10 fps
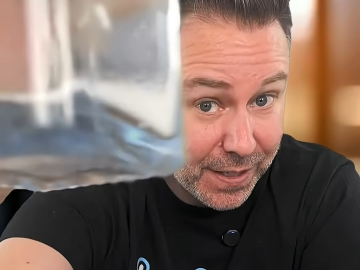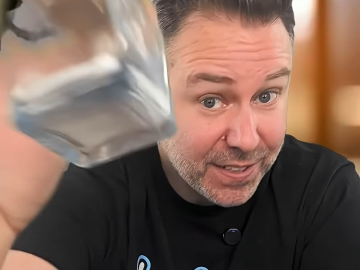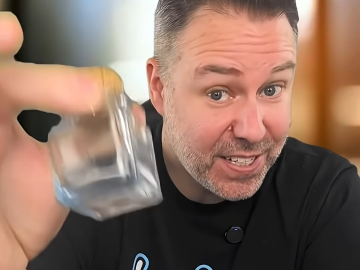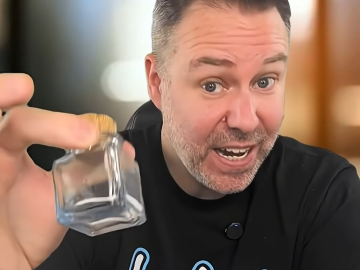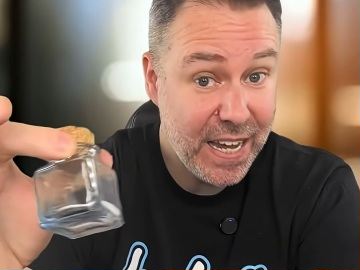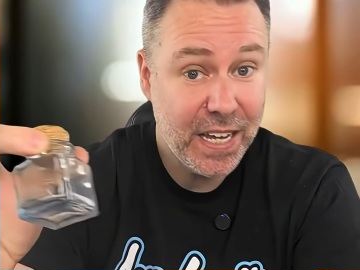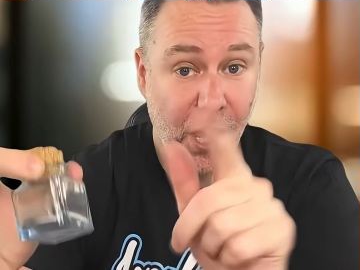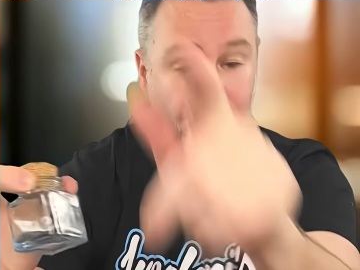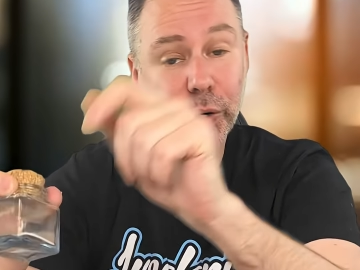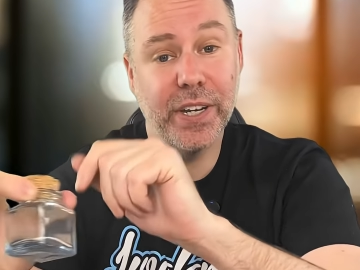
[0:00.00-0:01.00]
Today,
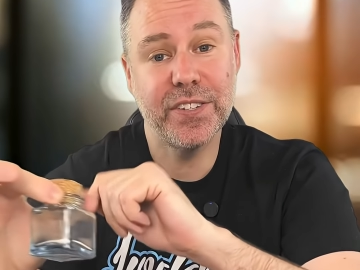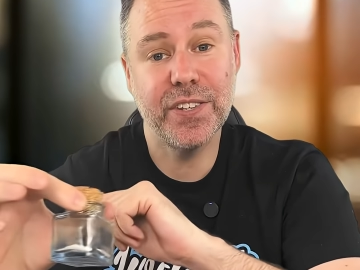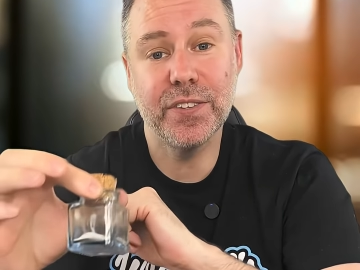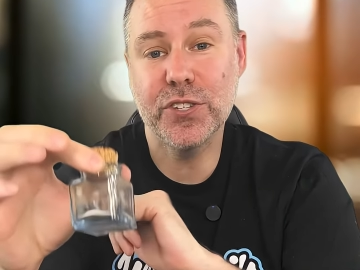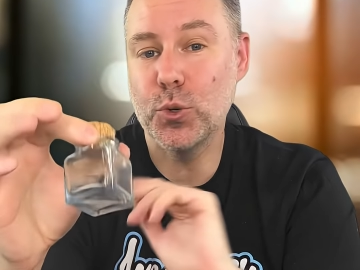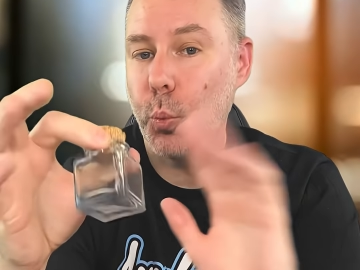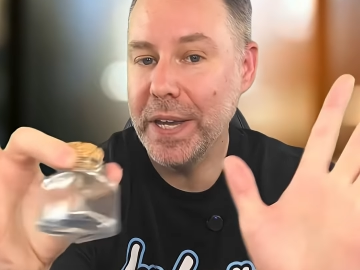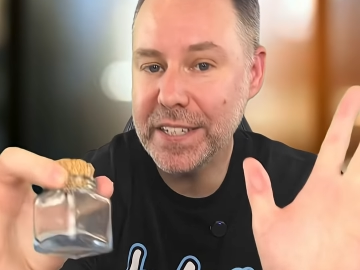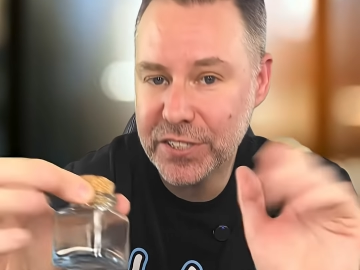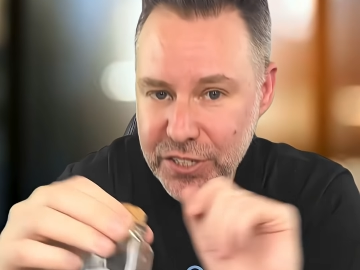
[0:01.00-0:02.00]
you're going to see the
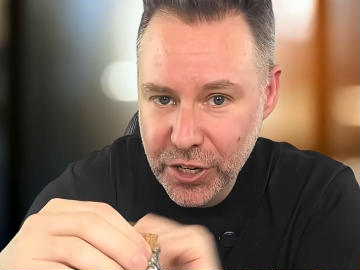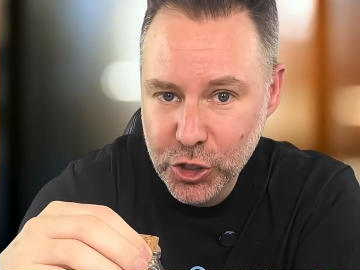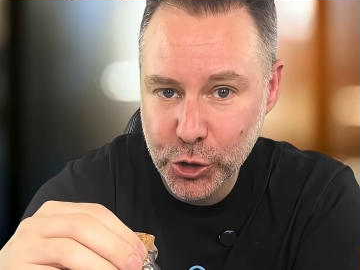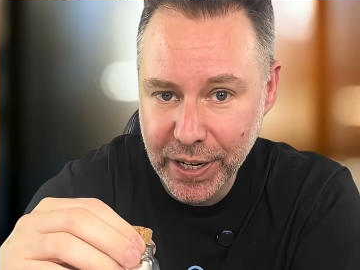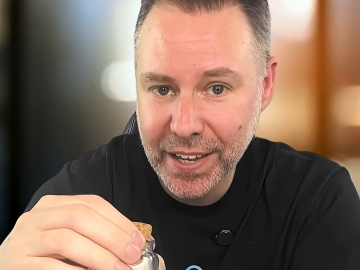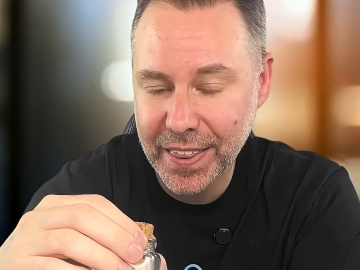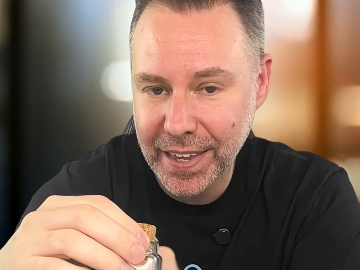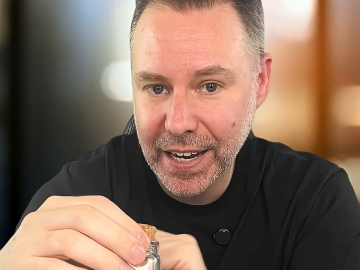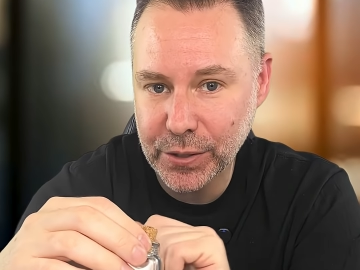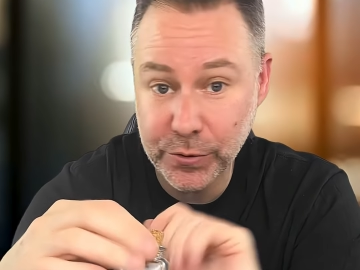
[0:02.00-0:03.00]
sweetest trick
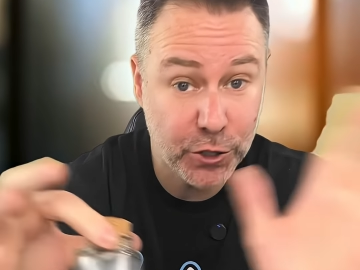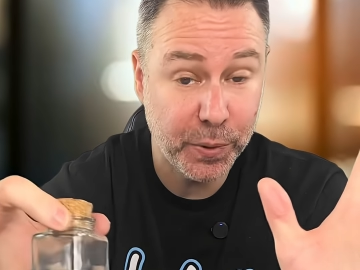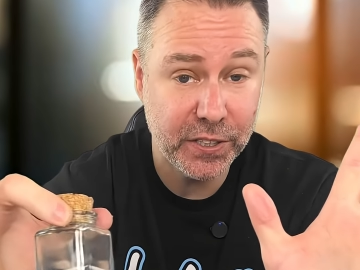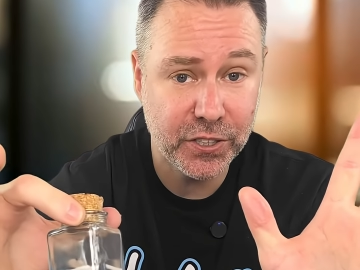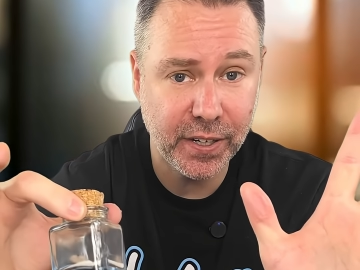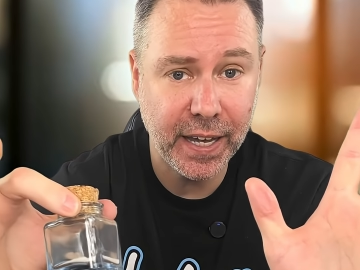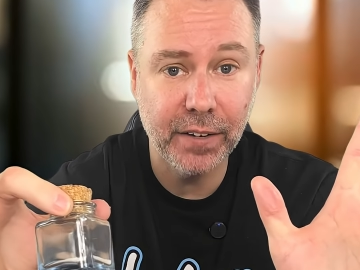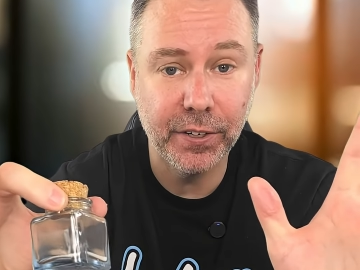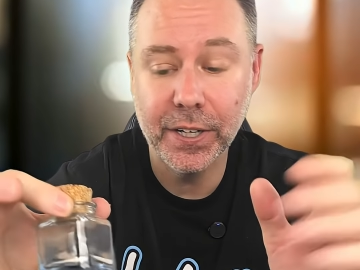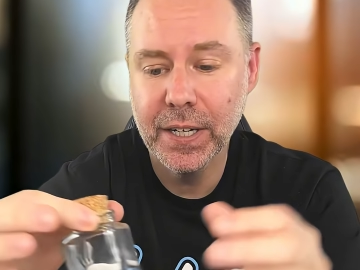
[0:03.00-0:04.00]
that I do, the sweetest trick
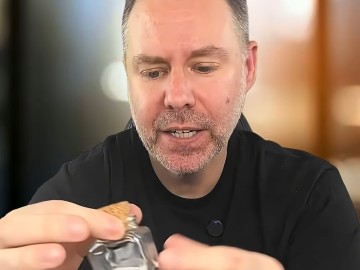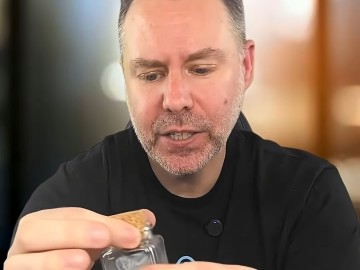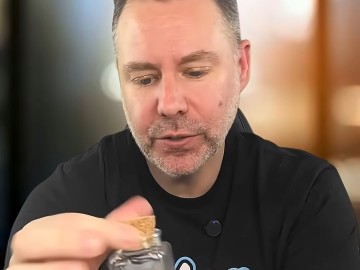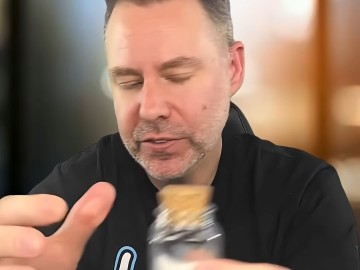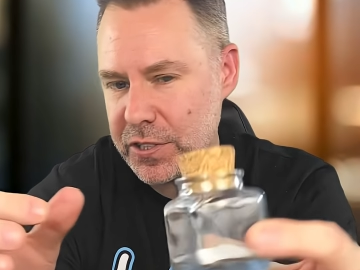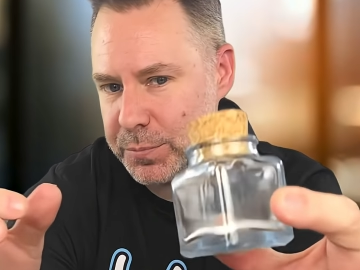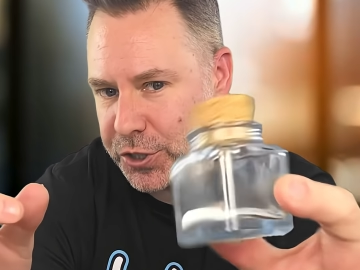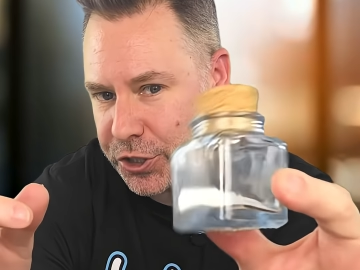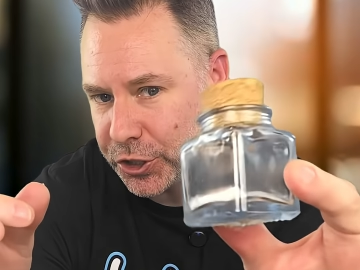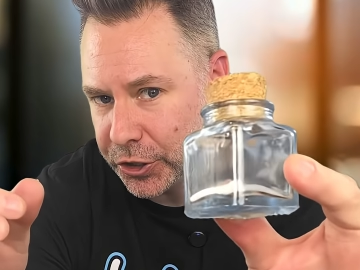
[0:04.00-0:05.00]
ever, using some
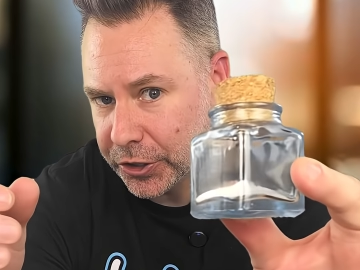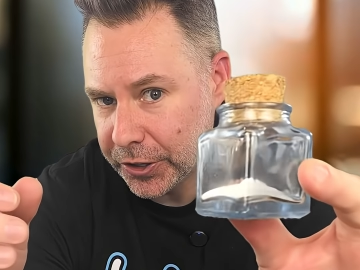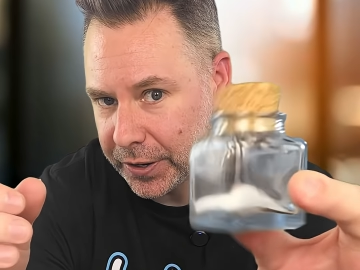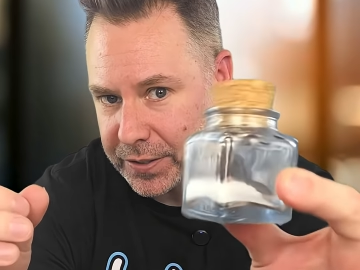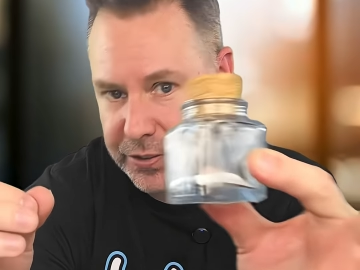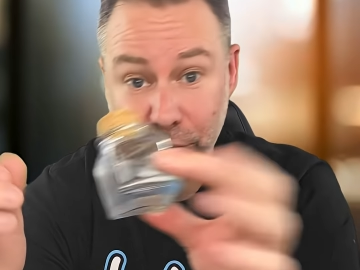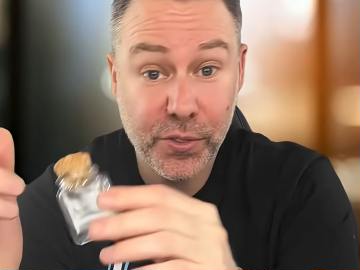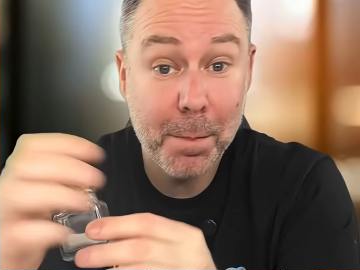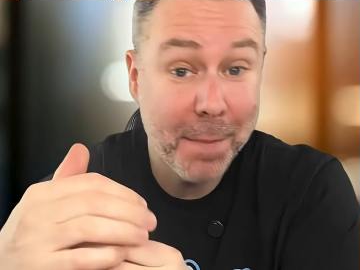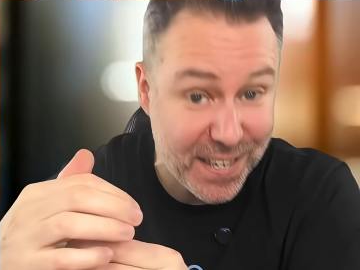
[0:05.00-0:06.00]
sugar. It's also
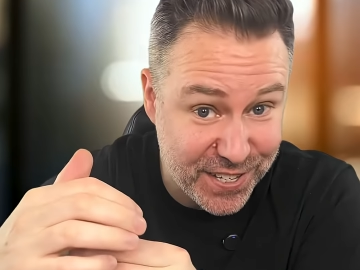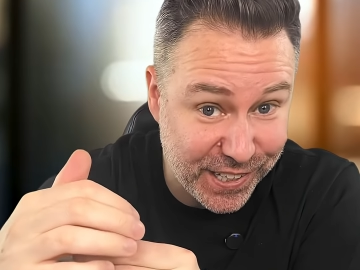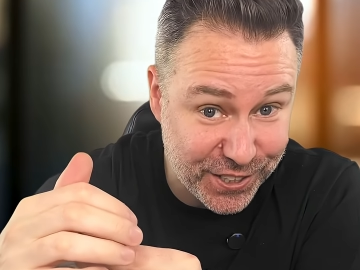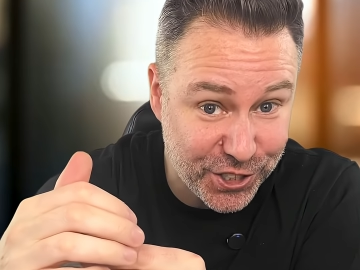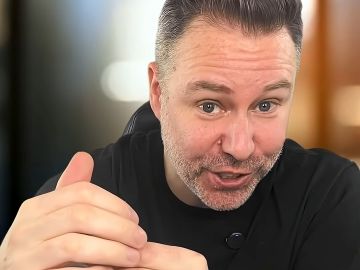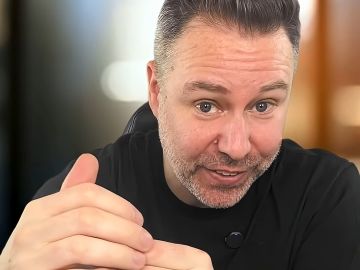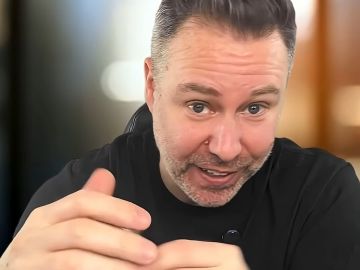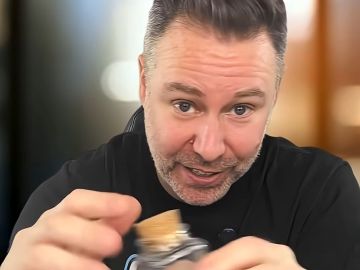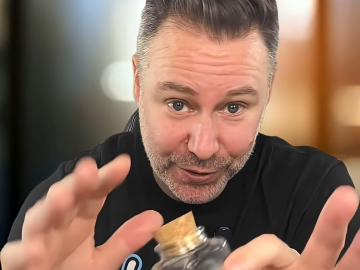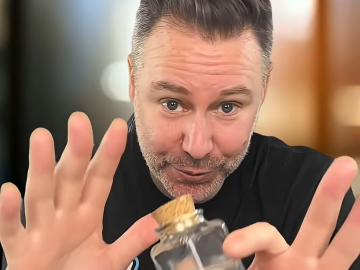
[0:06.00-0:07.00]
the messiest trick that
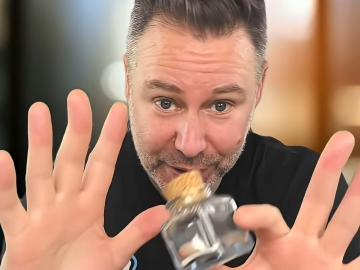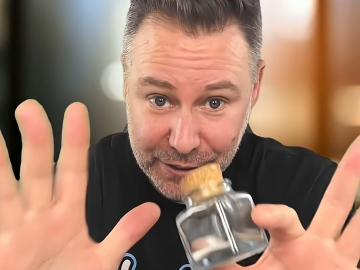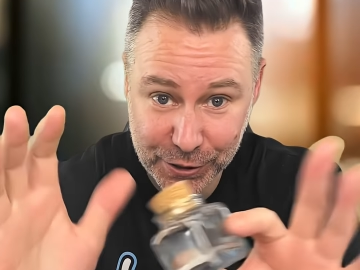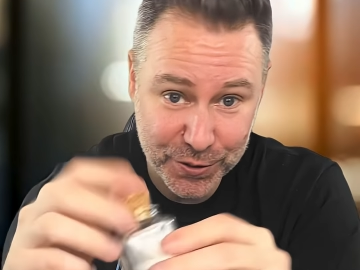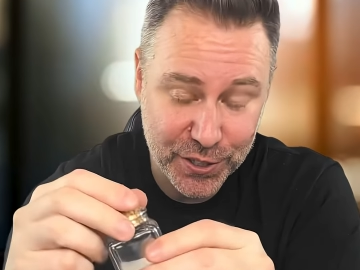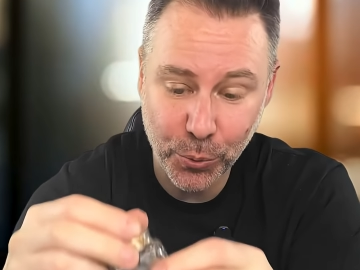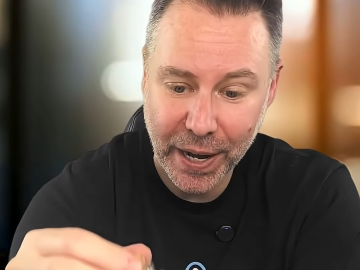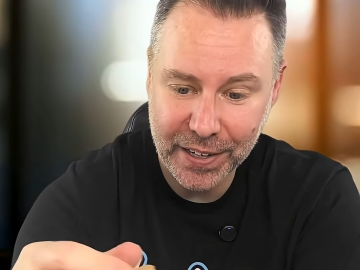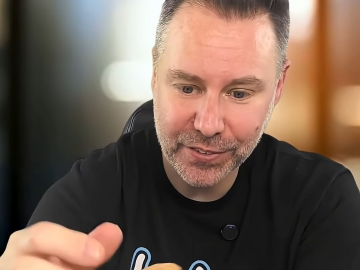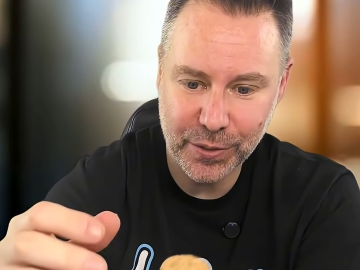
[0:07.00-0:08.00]
I do, and you'll see
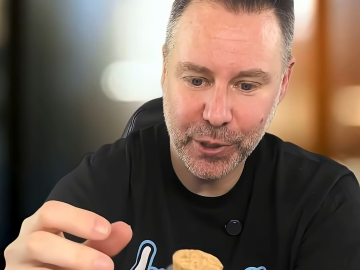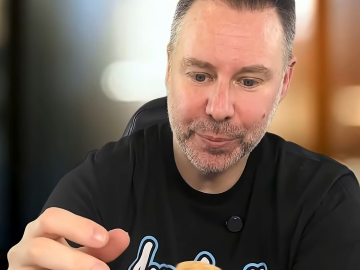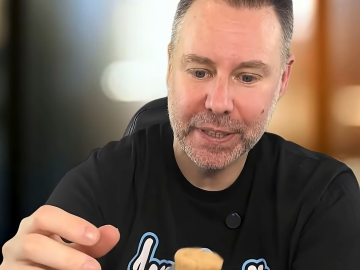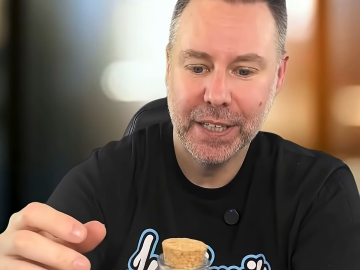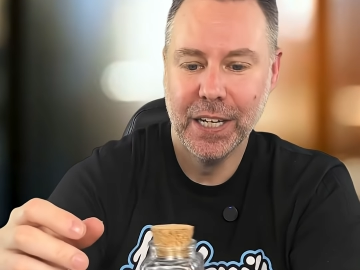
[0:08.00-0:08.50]
why in just a moment.